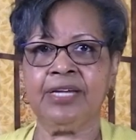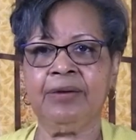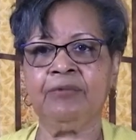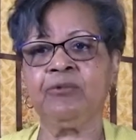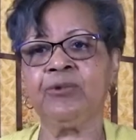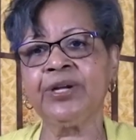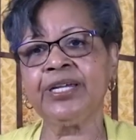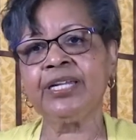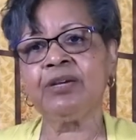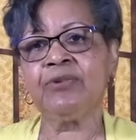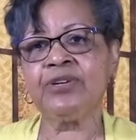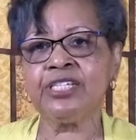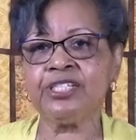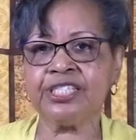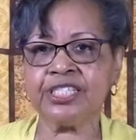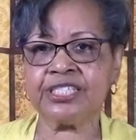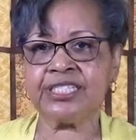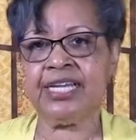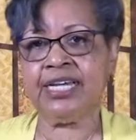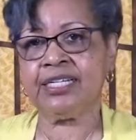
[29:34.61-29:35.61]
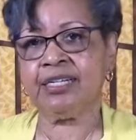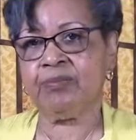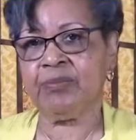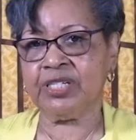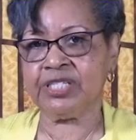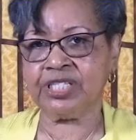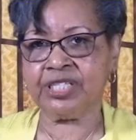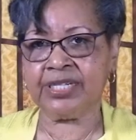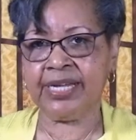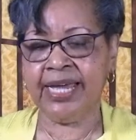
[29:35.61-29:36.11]
reading, we're just getting a
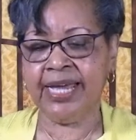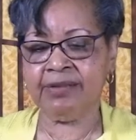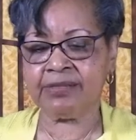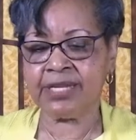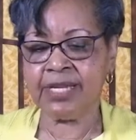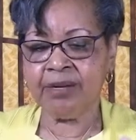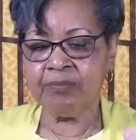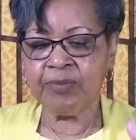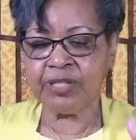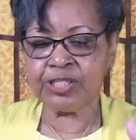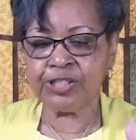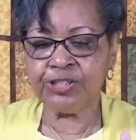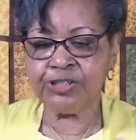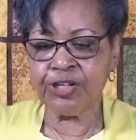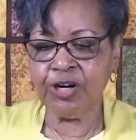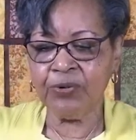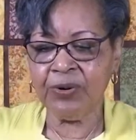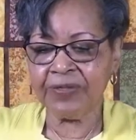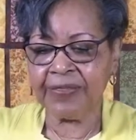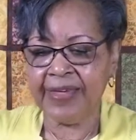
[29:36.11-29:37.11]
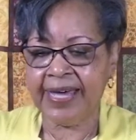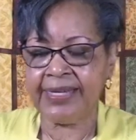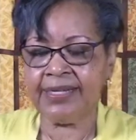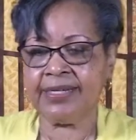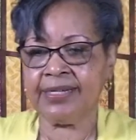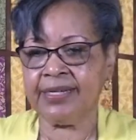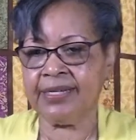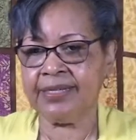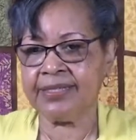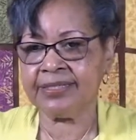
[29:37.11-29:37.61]
bunch of names. But you know what that
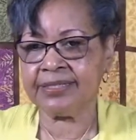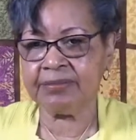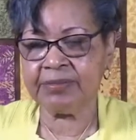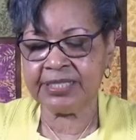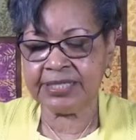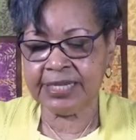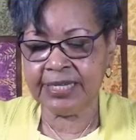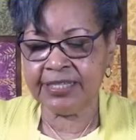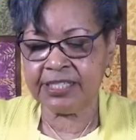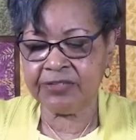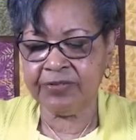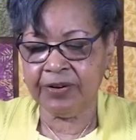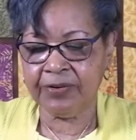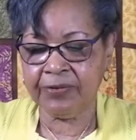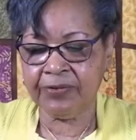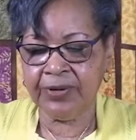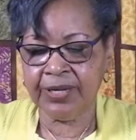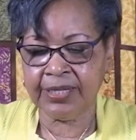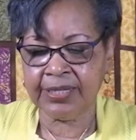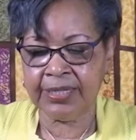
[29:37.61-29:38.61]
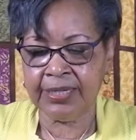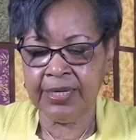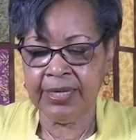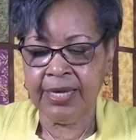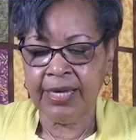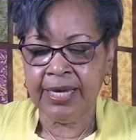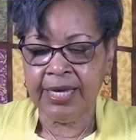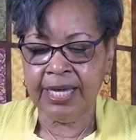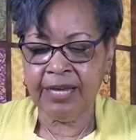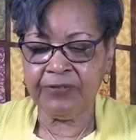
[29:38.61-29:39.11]
does? And say this very quickly.
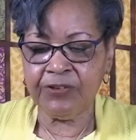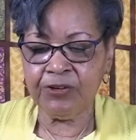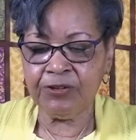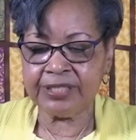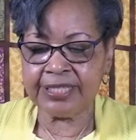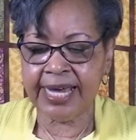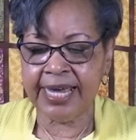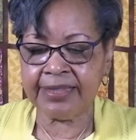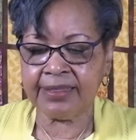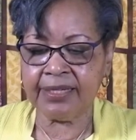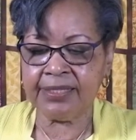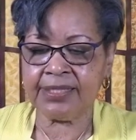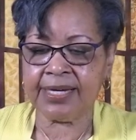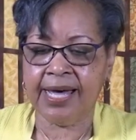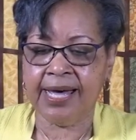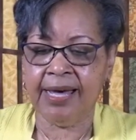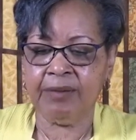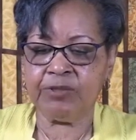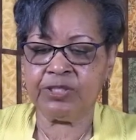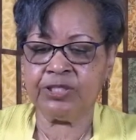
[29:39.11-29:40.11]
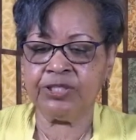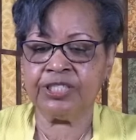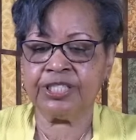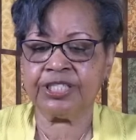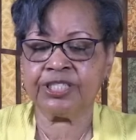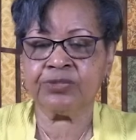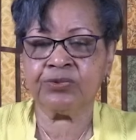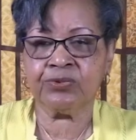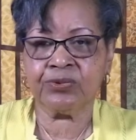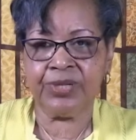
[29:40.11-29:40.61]
If you take the time to
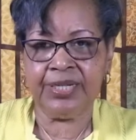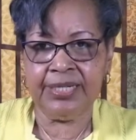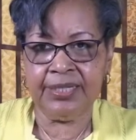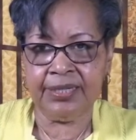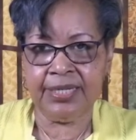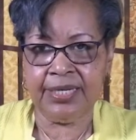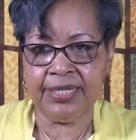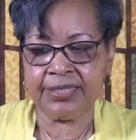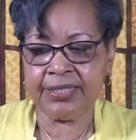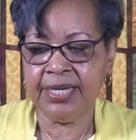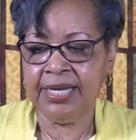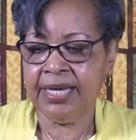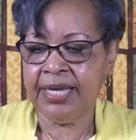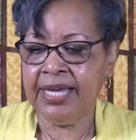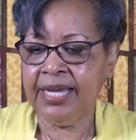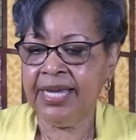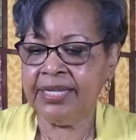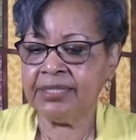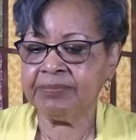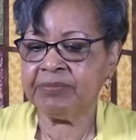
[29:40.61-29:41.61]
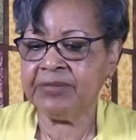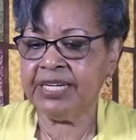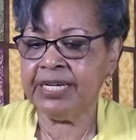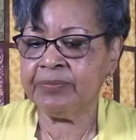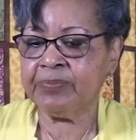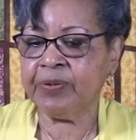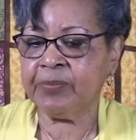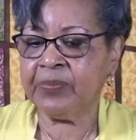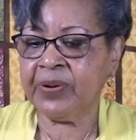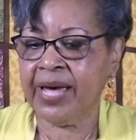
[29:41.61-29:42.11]
just read this,
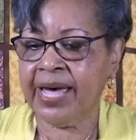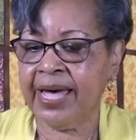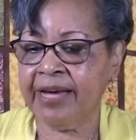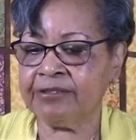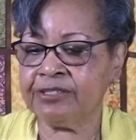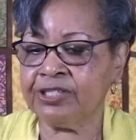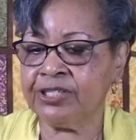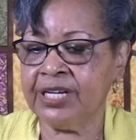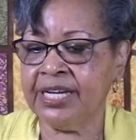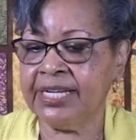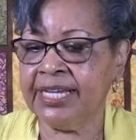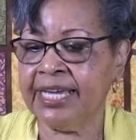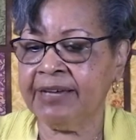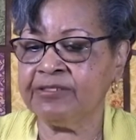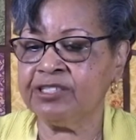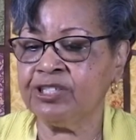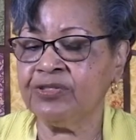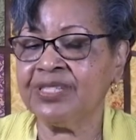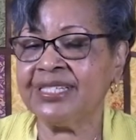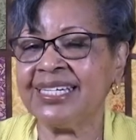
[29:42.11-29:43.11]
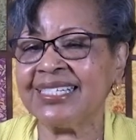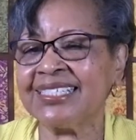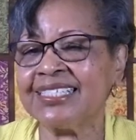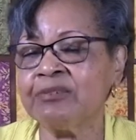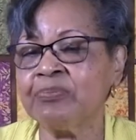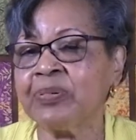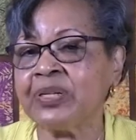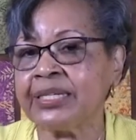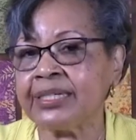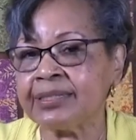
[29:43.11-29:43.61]
it prepares, it gives you
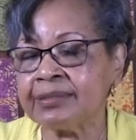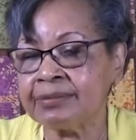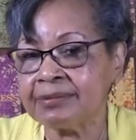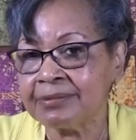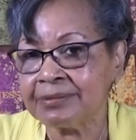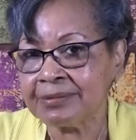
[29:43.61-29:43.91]
discipline